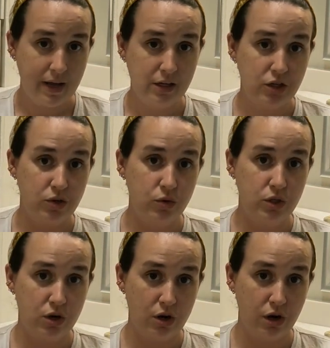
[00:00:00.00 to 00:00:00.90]
and two
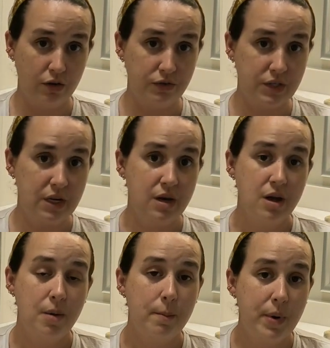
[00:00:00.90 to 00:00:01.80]
scarves,
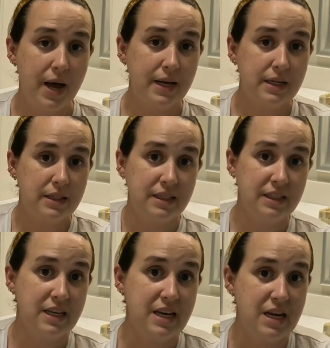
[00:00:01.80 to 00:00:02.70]
but to
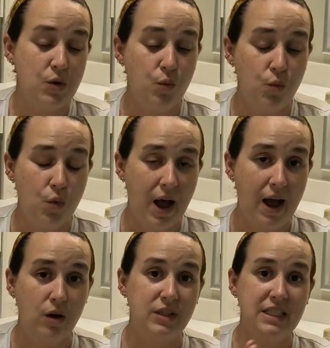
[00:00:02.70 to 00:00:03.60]
see
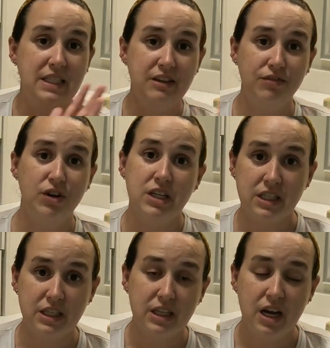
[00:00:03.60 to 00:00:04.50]
how
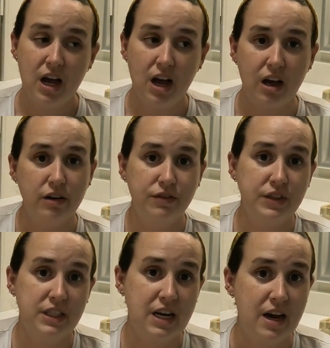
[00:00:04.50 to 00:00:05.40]
different of
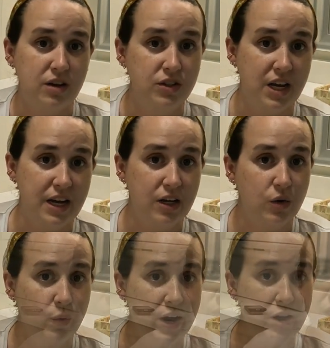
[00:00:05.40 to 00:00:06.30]
styles I
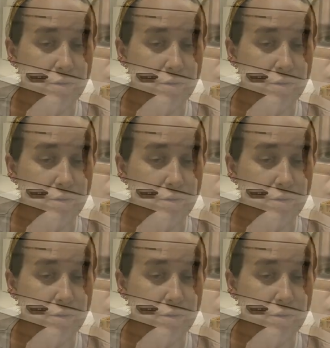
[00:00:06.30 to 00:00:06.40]
could wear.